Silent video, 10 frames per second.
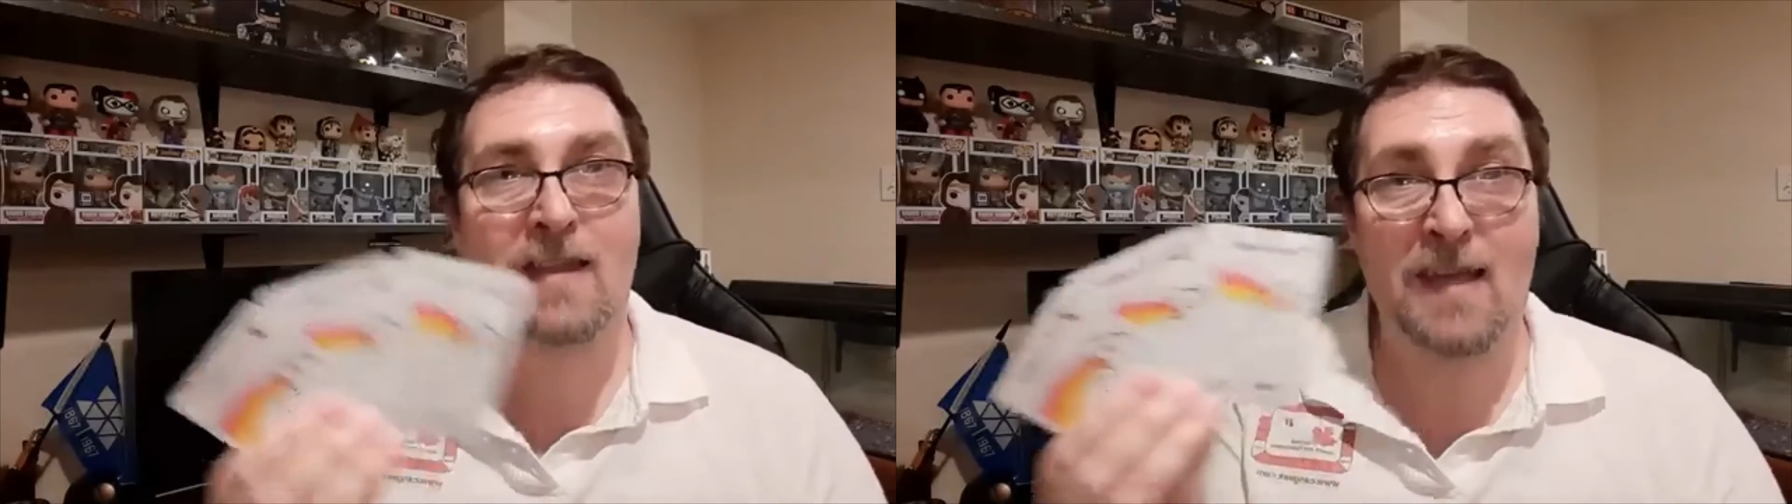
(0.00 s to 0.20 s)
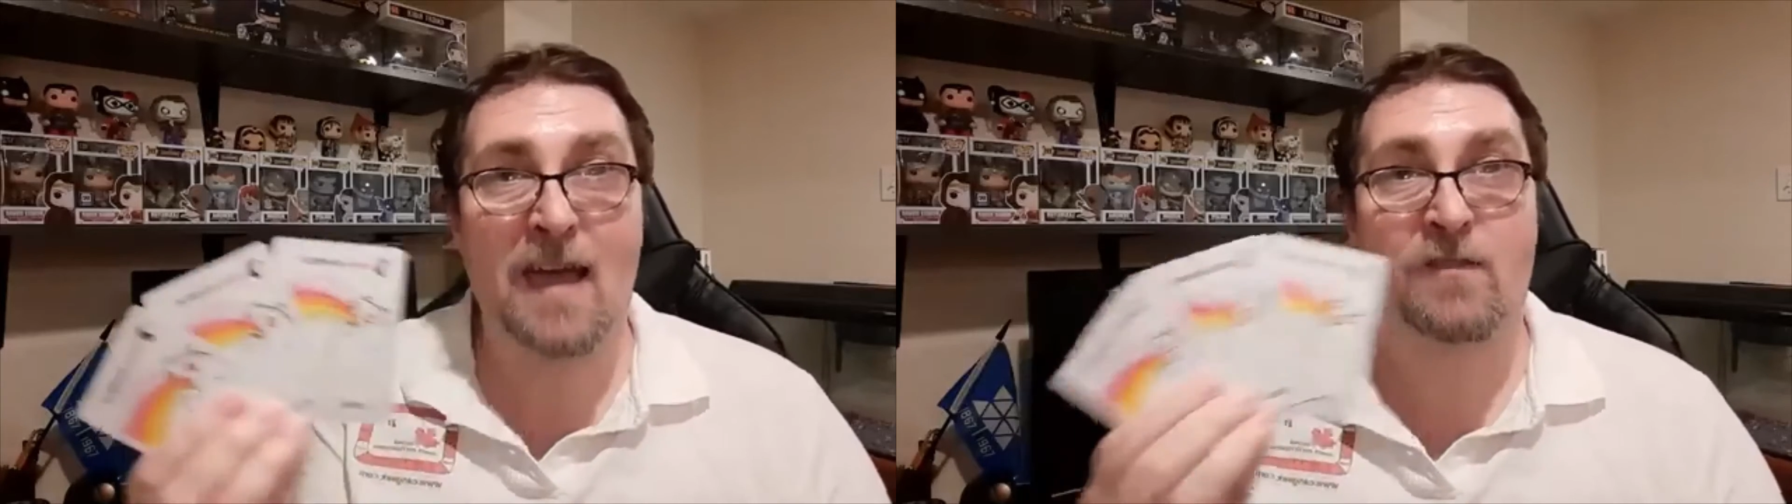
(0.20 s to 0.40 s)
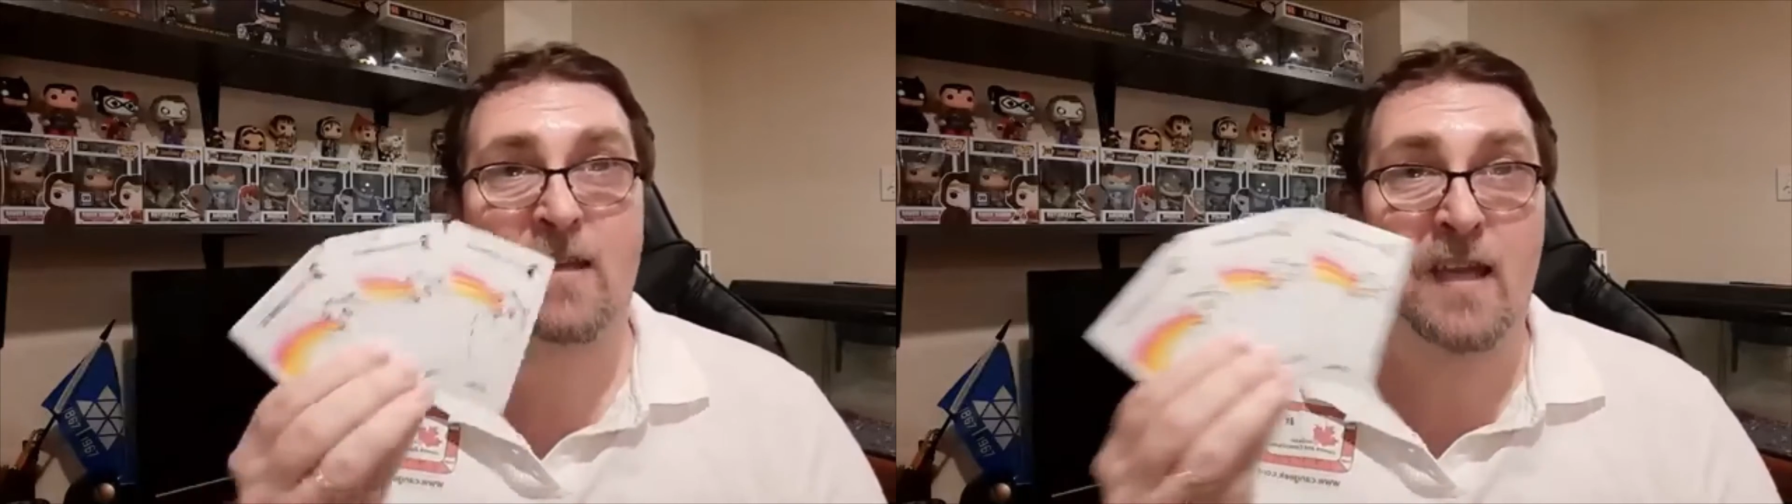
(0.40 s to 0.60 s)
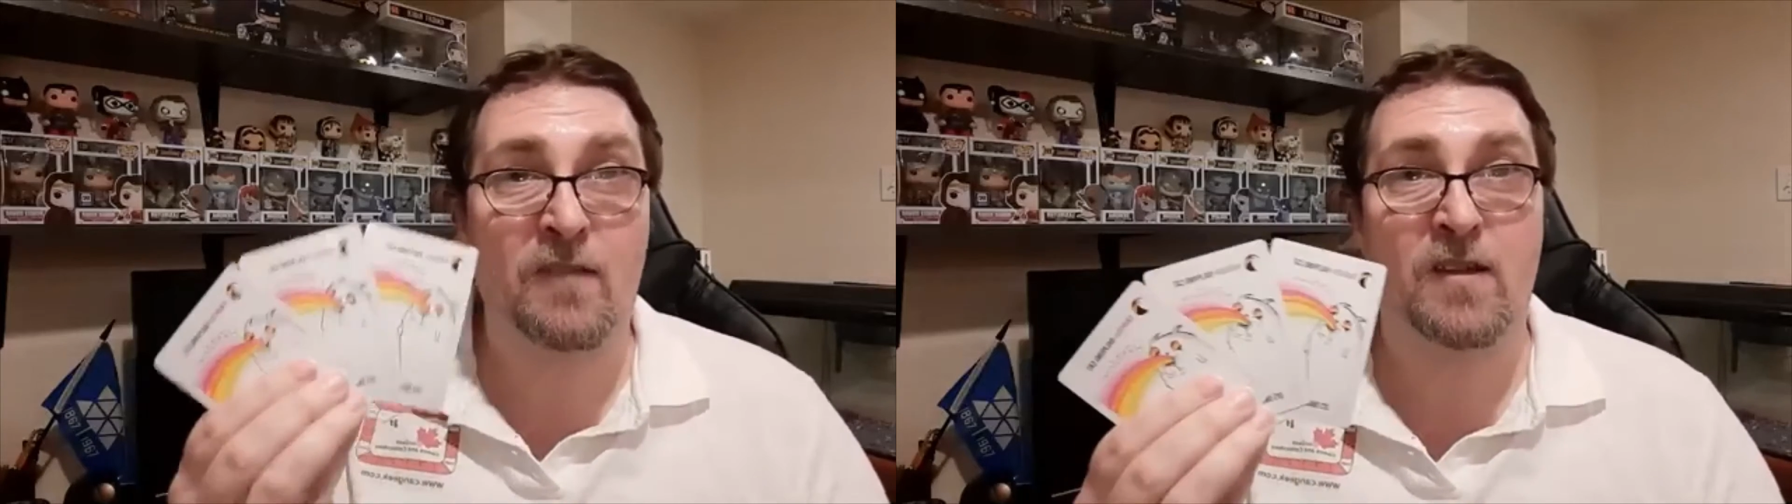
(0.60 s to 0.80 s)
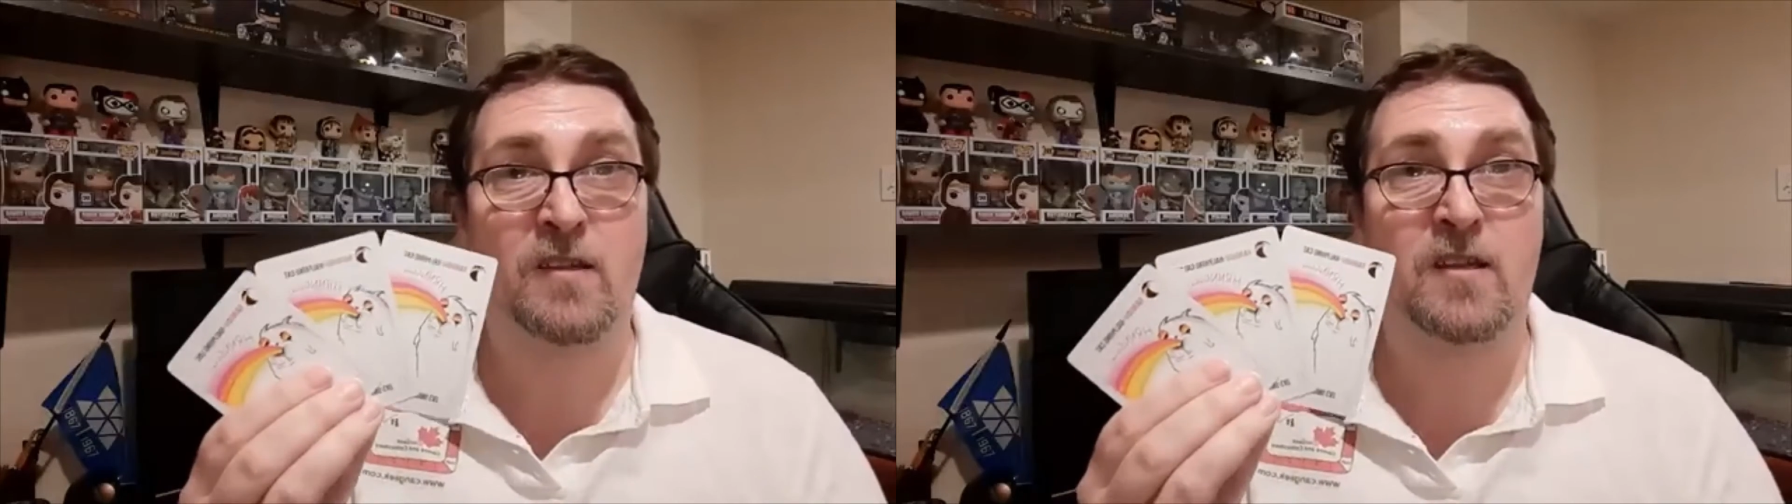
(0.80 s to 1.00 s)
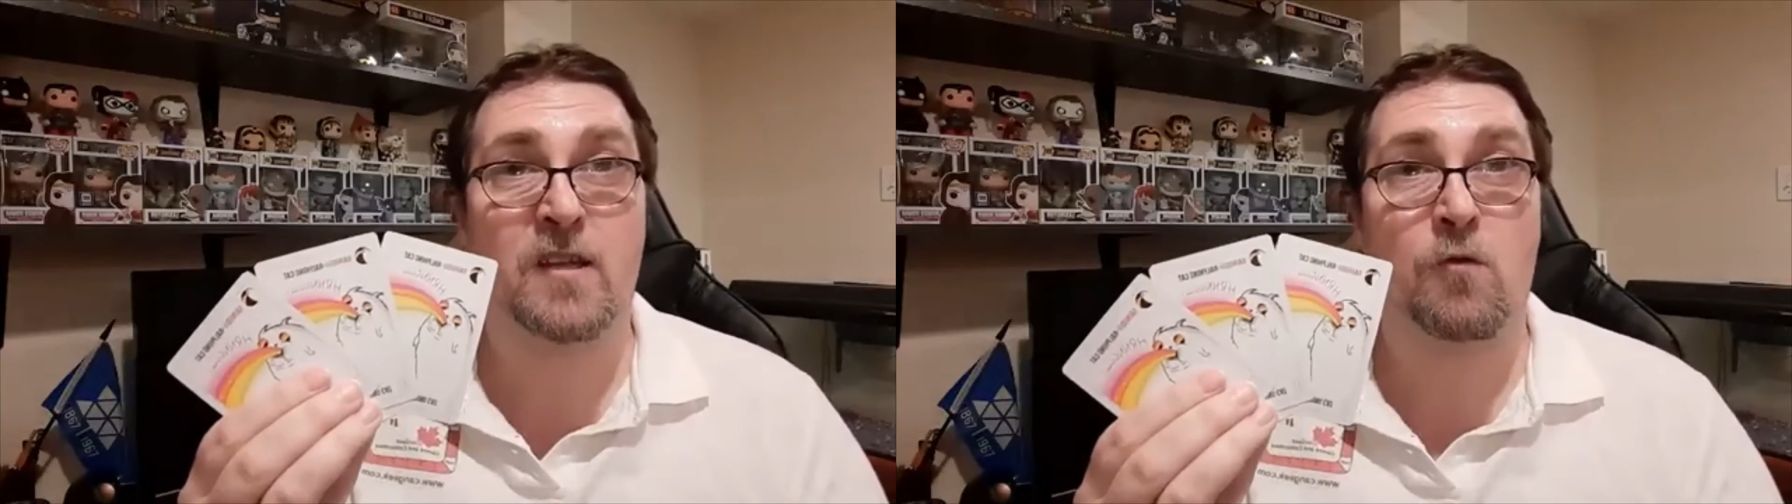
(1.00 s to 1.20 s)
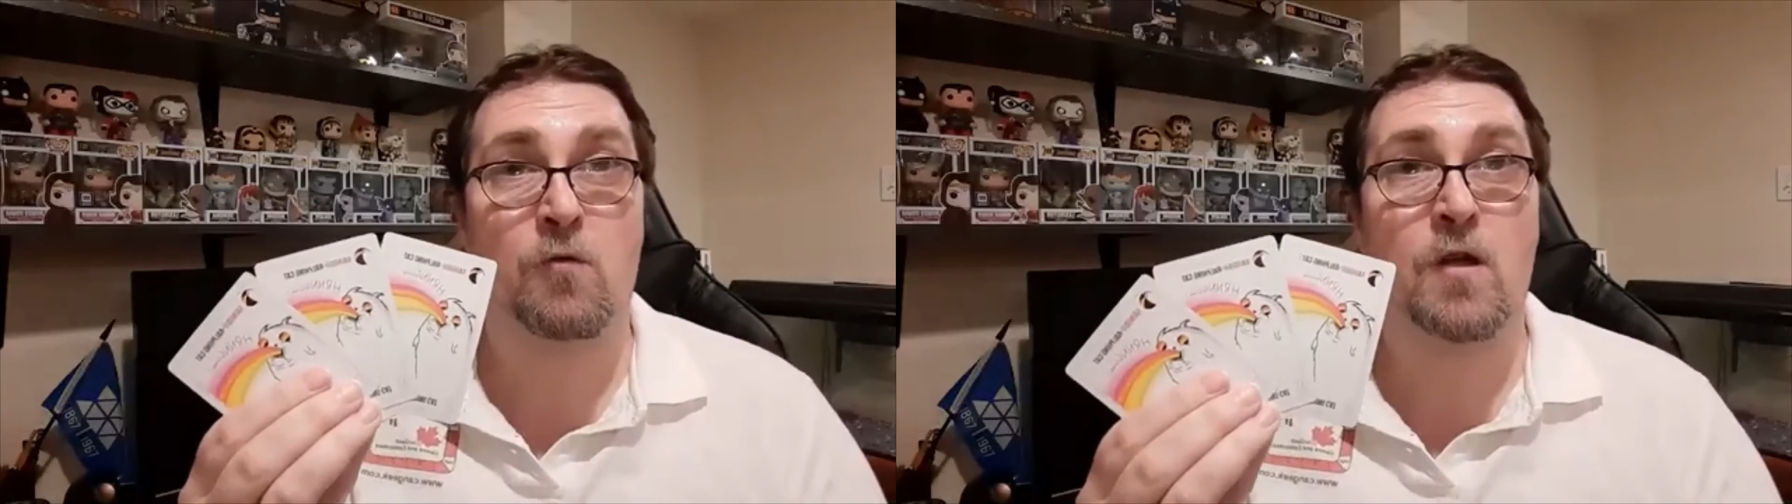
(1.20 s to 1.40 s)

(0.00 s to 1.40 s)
they have to give it to you.